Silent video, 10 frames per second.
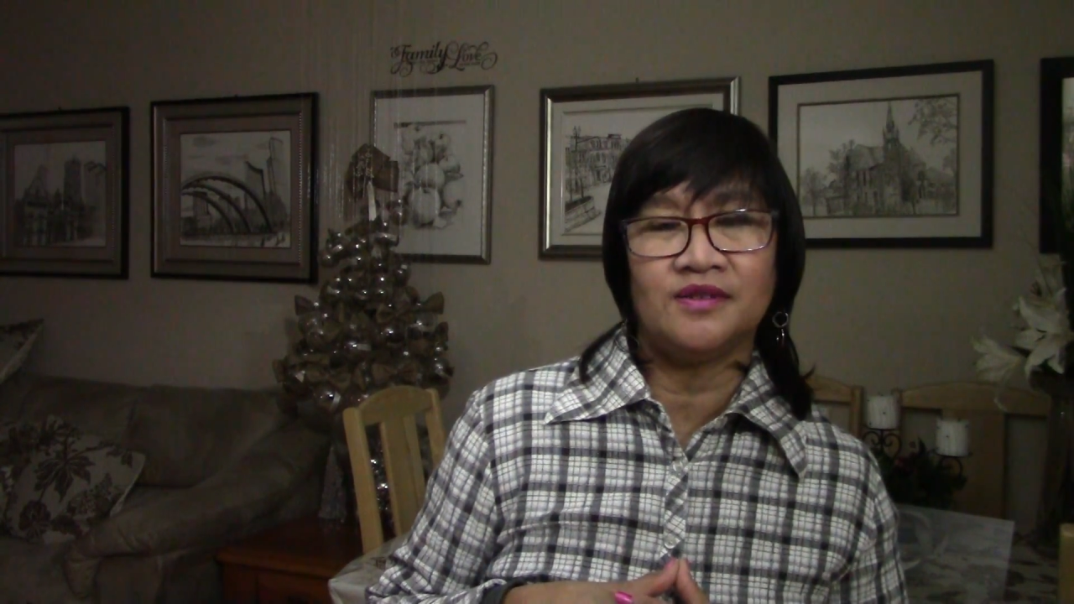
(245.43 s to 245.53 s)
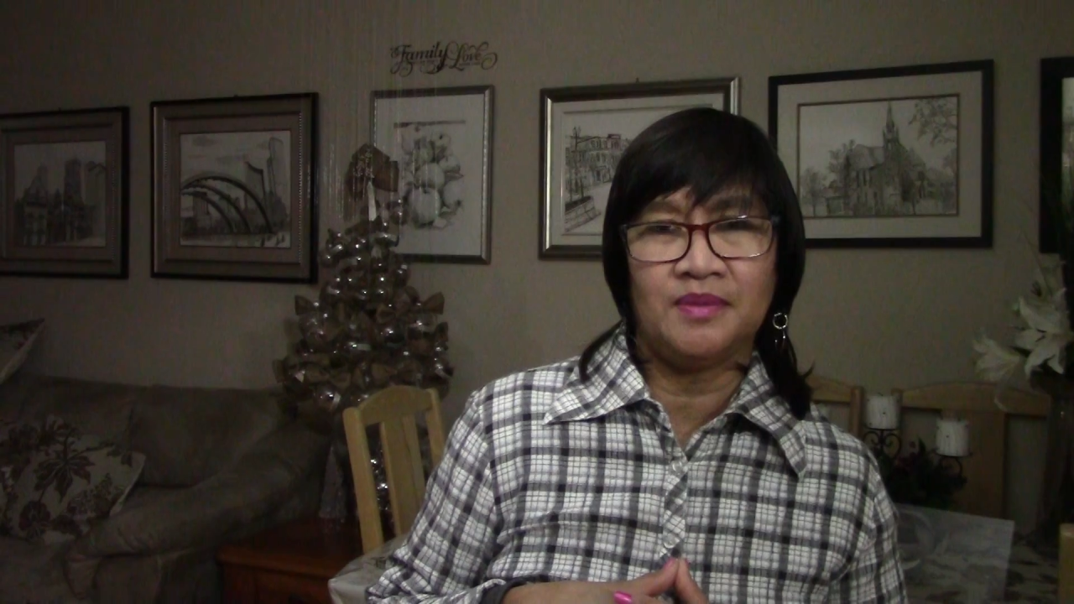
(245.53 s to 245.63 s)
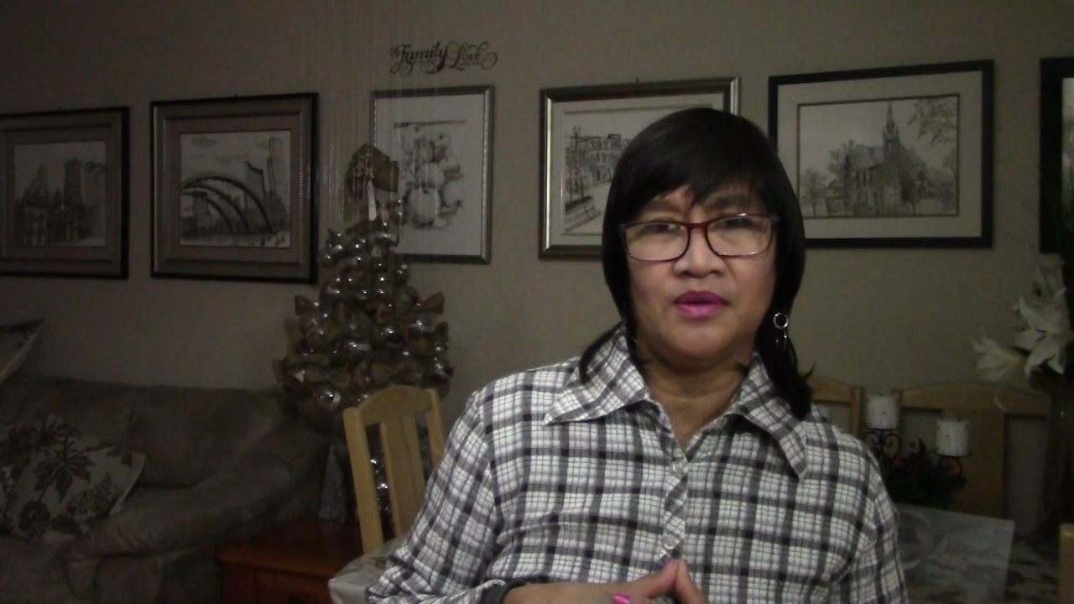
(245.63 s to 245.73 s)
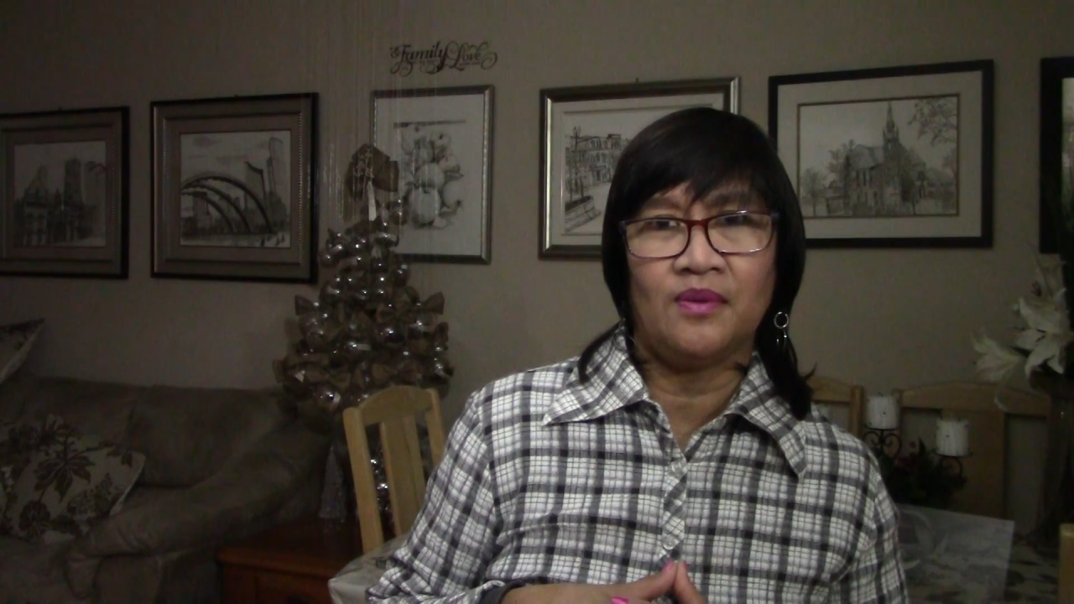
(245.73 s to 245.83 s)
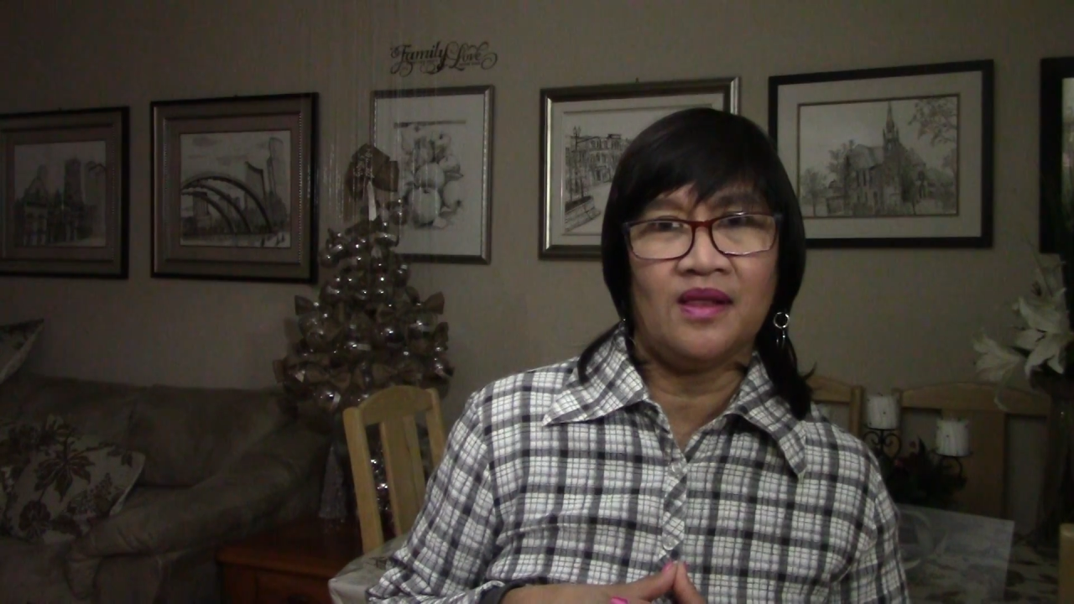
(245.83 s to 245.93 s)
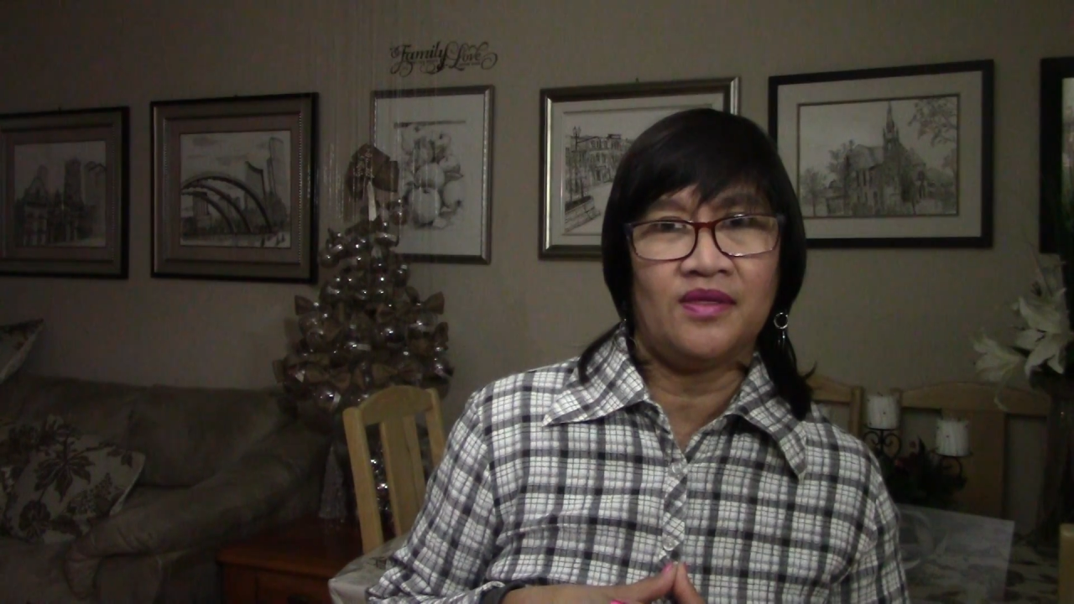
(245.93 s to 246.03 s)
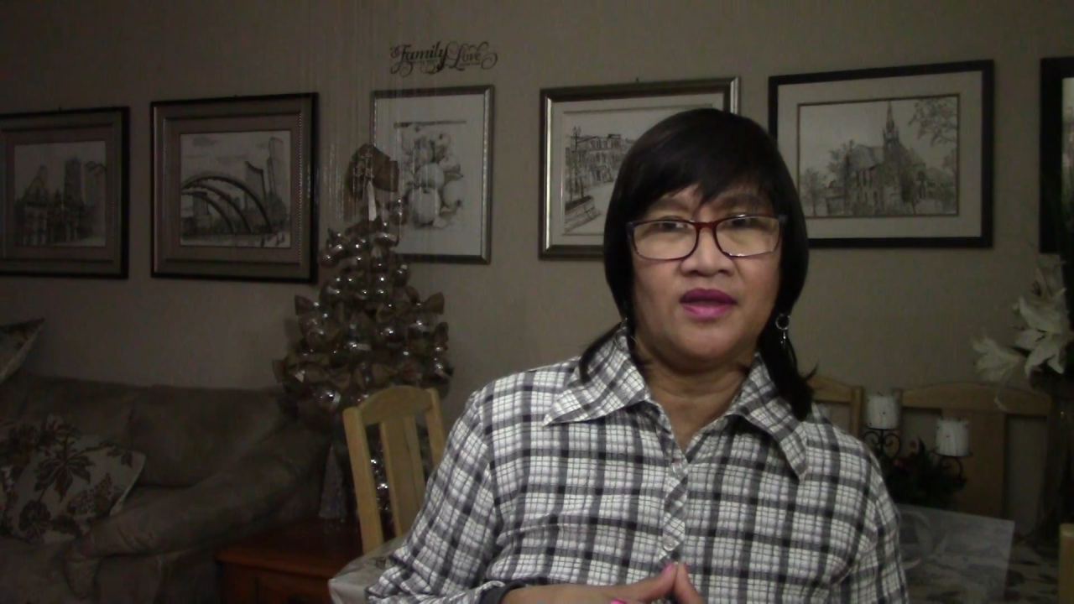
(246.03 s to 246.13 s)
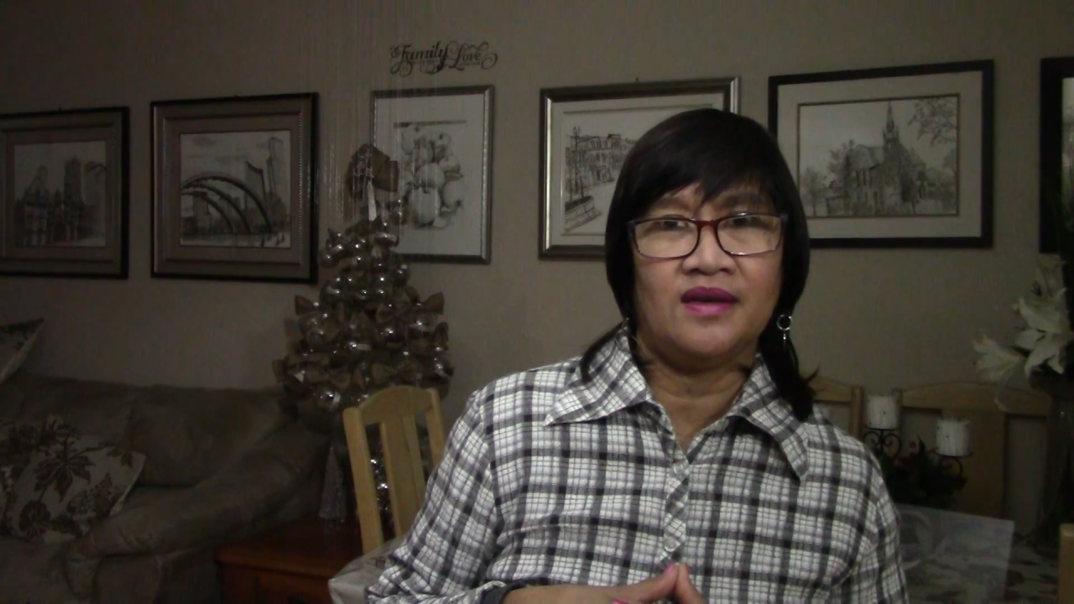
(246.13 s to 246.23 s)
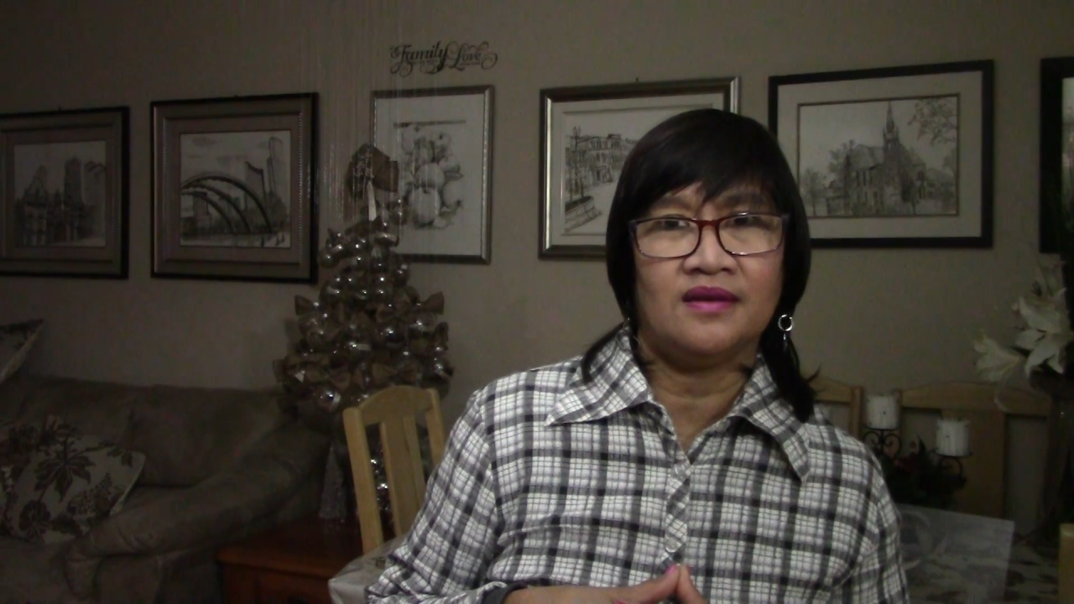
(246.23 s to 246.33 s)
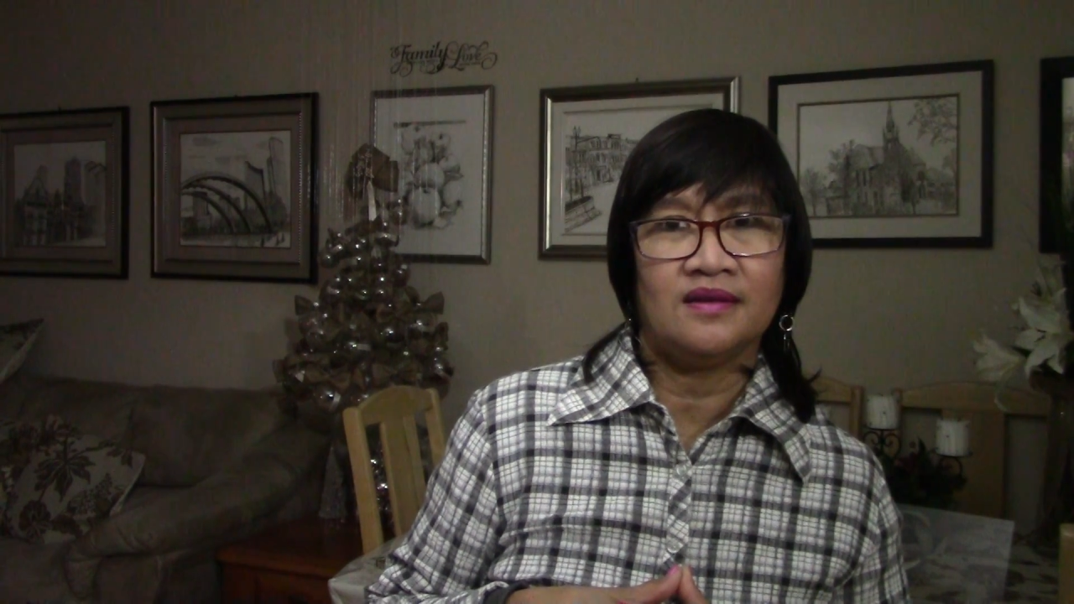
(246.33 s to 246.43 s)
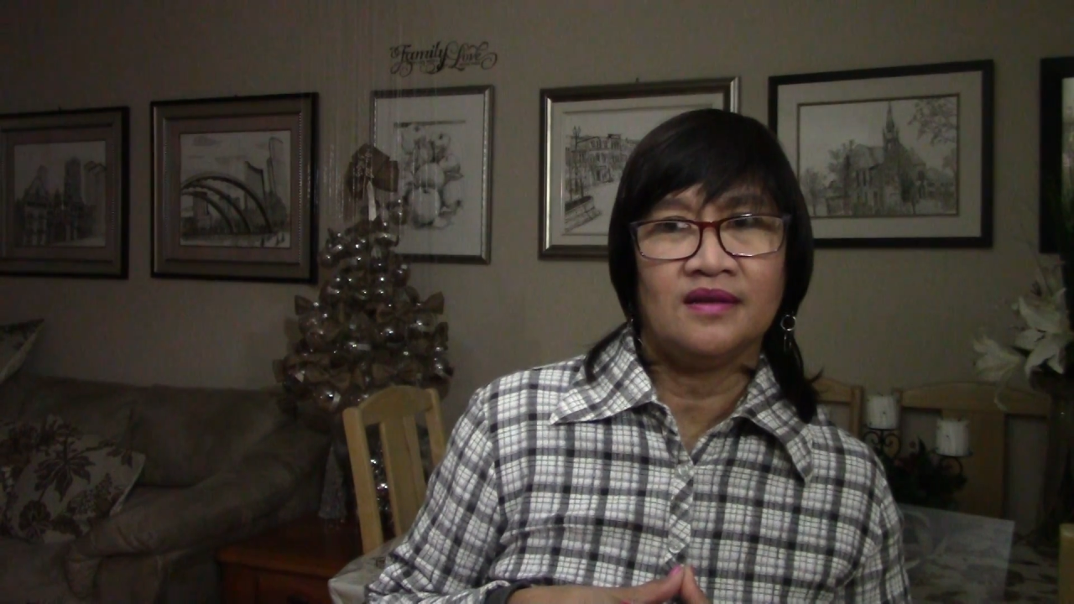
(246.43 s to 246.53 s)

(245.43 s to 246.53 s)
to be wealthy